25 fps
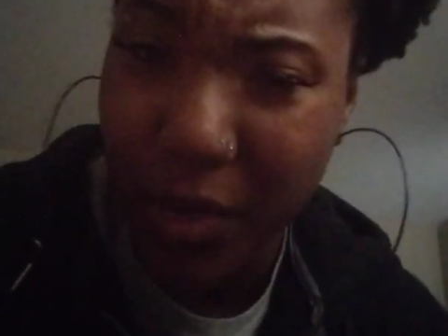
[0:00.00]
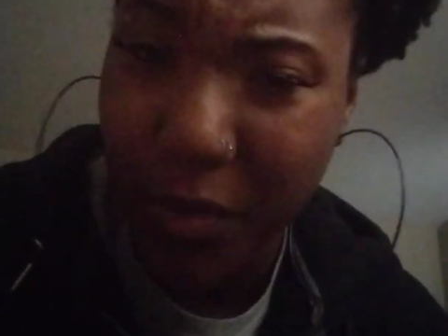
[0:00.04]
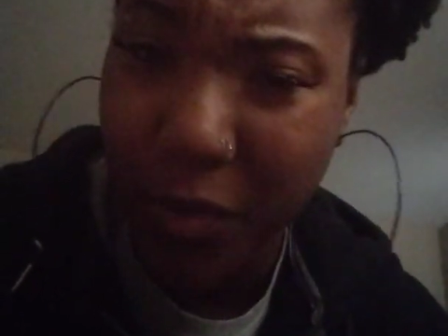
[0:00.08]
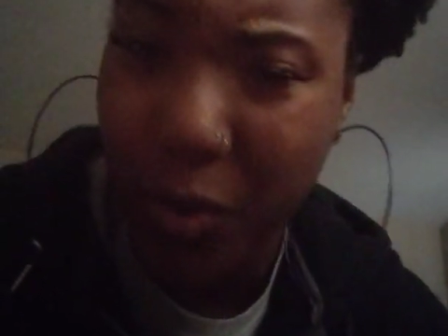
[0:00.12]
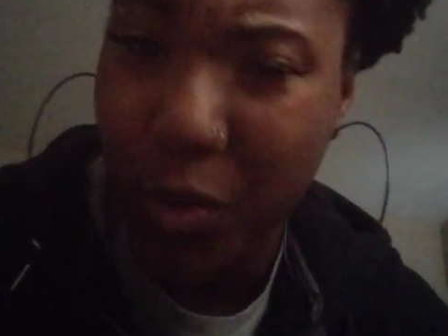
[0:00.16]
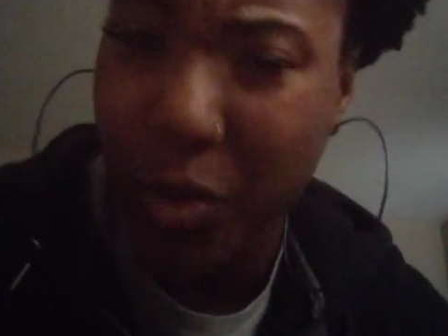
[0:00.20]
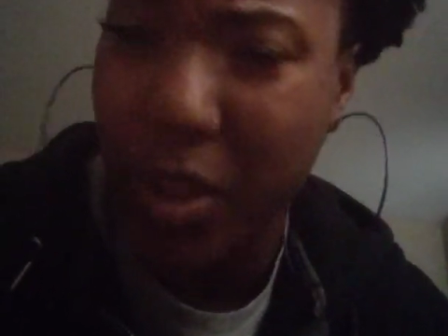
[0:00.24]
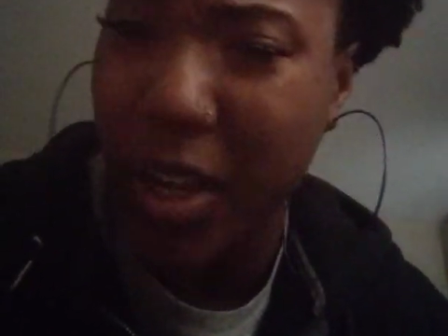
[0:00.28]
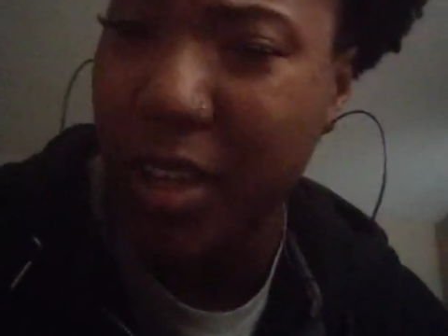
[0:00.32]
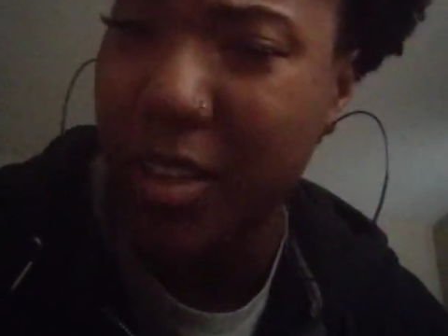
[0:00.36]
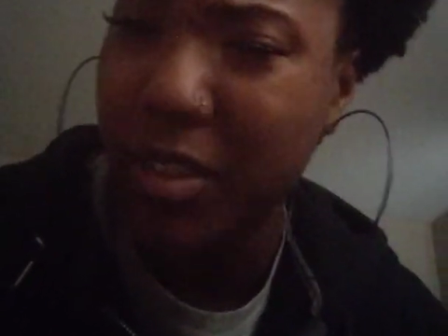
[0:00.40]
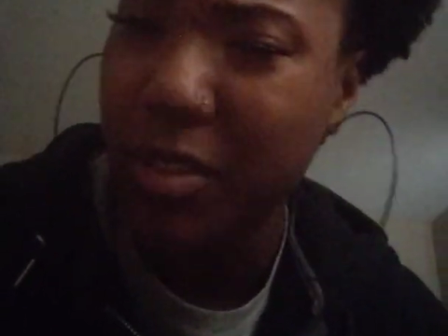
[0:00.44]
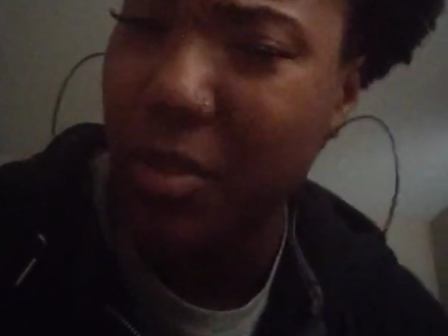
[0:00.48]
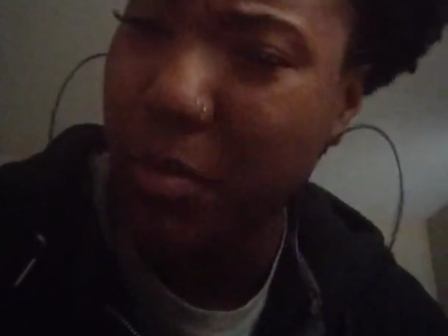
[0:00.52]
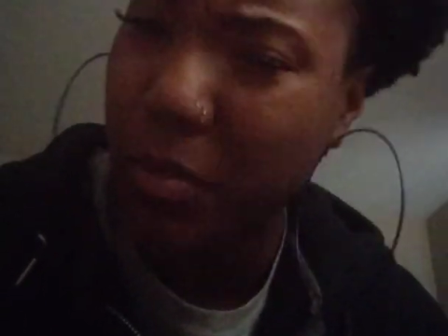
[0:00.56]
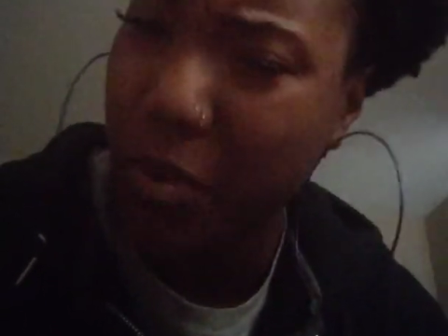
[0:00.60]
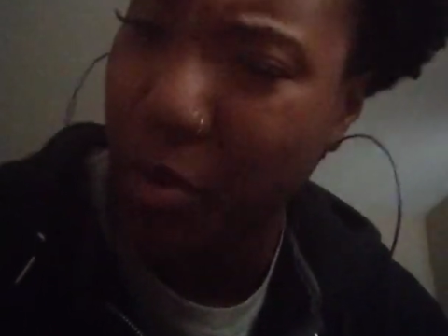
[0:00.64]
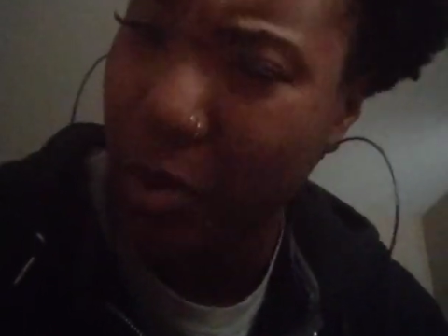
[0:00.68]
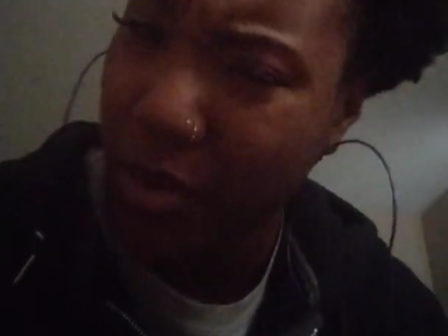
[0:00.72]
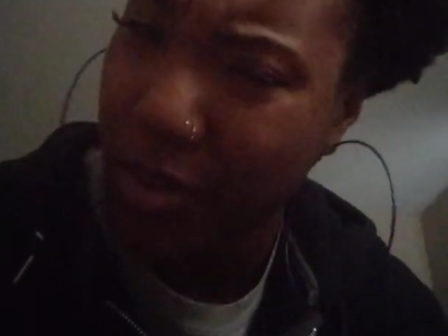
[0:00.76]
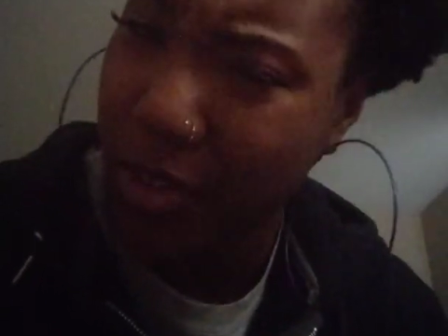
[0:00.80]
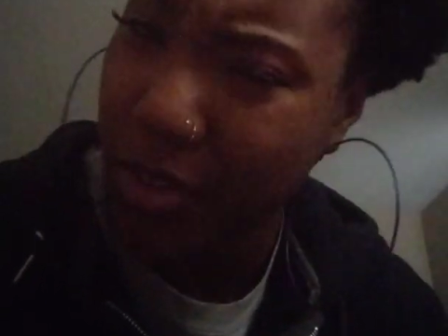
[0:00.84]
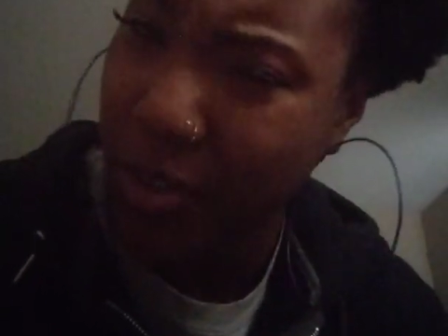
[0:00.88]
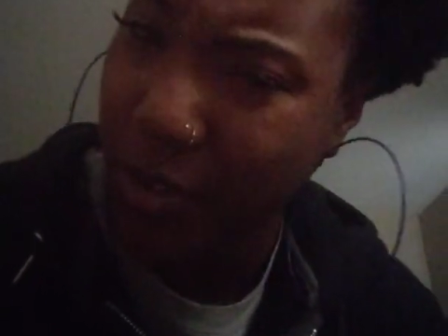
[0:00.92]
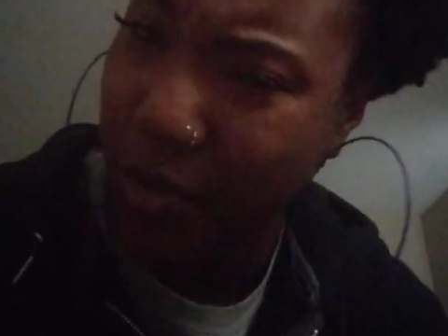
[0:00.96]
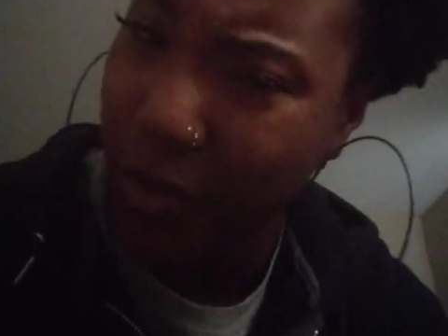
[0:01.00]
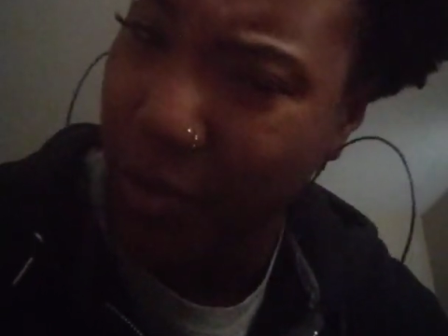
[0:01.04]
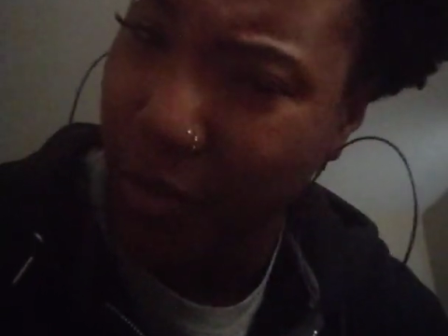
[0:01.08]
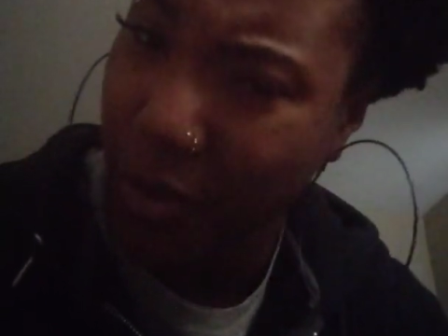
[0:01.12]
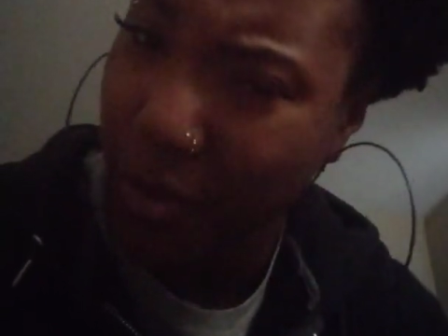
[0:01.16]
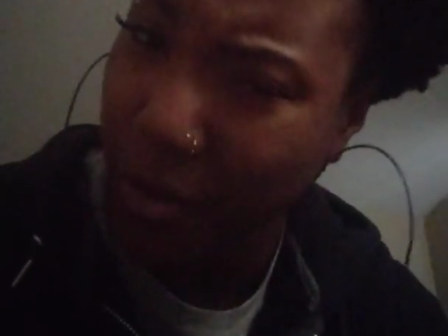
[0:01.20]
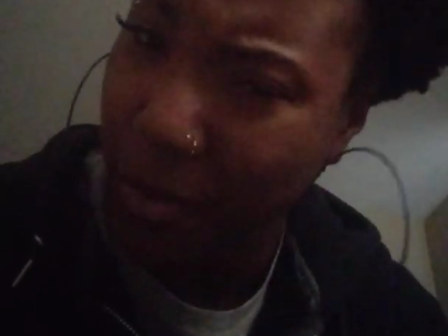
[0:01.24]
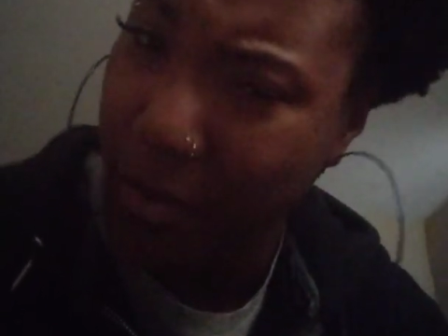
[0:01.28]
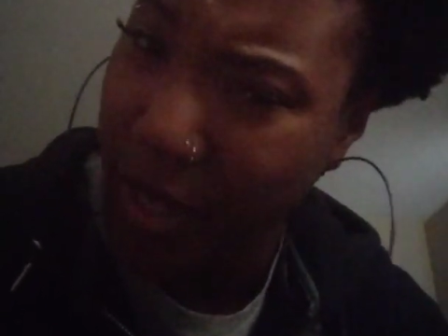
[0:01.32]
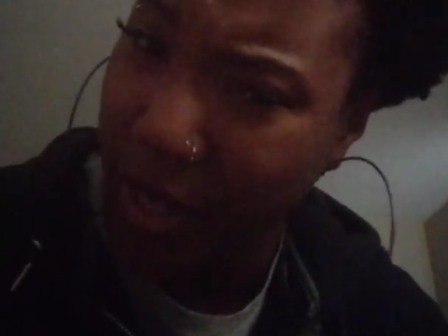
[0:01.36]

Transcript: if you got some pointers for